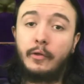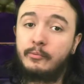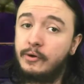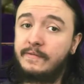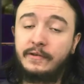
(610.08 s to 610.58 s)
All the
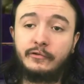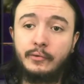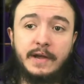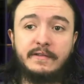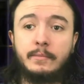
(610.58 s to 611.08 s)
previous
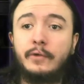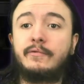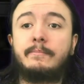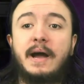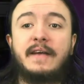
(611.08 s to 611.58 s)
creator
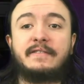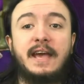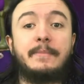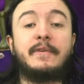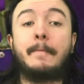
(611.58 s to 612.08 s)
modes from past
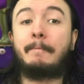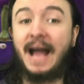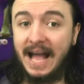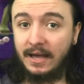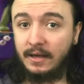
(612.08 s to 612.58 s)
games are back,